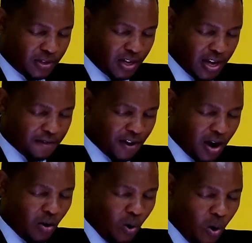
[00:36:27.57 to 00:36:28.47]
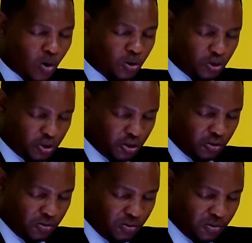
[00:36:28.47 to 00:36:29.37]
give our all to
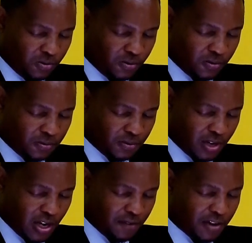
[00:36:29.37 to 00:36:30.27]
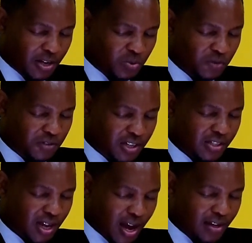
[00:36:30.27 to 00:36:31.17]
you. Even as we've just
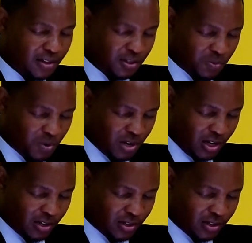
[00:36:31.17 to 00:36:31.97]
sung this morning,